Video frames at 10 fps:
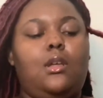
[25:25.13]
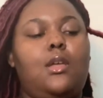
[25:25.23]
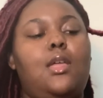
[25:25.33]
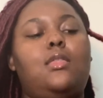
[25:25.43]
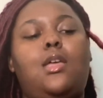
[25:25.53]

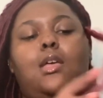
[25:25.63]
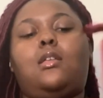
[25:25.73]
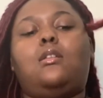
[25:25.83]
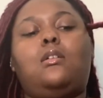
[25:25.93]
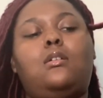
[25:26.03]
And
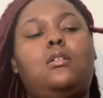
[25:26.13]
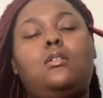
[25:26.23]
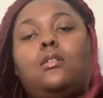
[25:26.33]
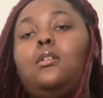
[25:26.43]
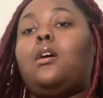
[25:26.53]
then
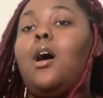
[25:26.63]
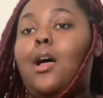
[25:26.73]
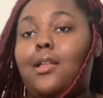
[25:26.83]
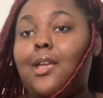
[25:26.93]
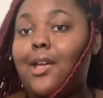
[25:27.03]

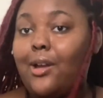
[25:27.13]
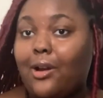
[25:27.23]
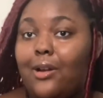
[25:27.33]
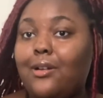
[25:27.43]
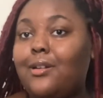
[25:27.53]

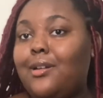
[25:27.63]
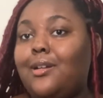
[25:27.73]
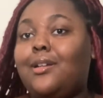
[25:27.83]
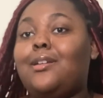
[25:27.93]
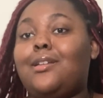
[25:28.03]
here
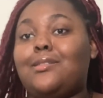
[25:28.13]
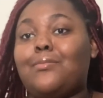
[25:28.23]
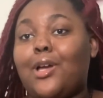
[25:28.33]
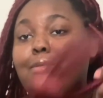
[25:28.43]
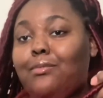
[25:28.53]
is
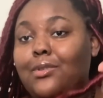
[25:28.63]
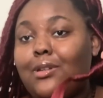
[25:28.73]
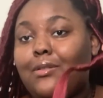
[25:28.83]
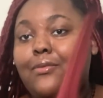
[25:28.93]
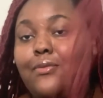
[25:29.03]

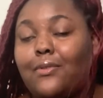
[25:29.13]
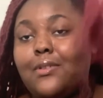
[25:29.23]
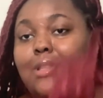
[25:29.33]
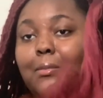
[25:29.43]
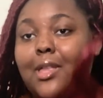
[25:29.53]

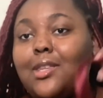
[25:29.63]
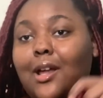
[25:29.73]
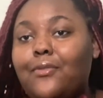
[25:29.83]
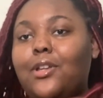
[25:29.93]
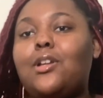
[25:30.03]
the method I
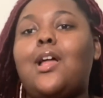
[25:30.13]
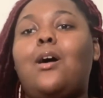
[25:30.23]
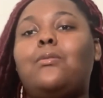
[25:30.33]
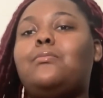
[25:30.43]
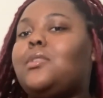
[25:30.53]
figured
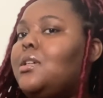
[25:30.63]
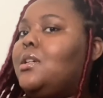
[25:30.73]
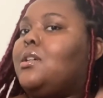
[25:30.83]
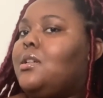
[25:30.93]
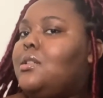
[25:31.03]
out
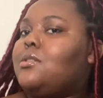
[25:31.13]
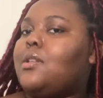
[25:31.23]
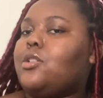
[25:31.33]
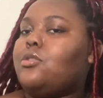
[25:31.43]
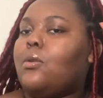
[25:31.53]
so
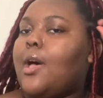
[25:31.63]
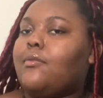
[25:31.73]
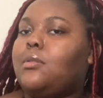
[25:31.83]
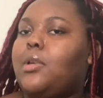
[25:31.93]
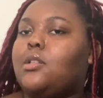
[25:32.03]
that you don't have
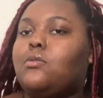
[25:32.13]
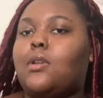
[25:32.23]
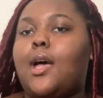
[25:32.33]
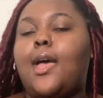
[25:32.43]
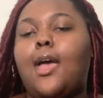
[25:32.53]
to Bantu
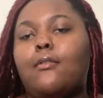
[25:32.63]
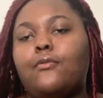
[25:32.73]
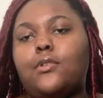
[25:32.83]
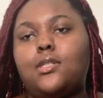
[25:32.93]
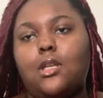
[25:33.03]
knot
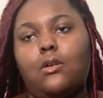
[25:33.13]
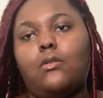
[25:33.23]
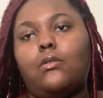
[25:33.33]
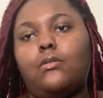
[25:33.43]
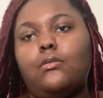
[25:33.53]
every
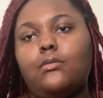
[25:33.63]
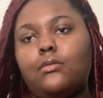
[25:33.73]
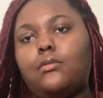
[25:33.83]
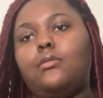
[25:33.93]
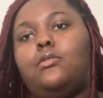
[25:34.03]
single
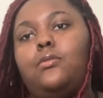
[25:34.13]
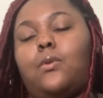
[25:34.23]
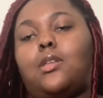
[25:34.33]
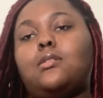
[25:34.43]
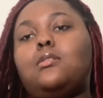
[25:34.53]

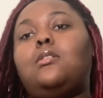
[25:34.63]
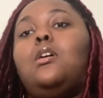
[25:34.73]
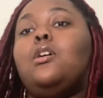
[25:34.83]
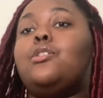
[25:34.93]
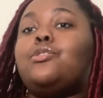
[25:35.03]
twist.
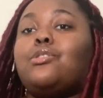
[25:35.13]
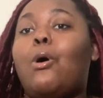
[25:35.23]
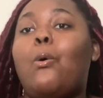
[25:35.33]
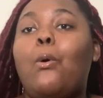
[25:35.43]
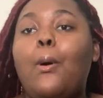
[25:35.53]

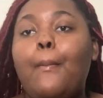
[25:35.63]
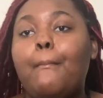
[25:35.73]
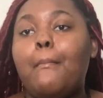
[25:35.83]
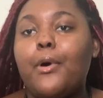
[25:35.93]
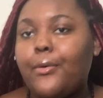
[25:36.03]
So
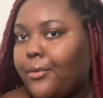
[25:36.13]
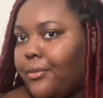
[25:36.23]
boom.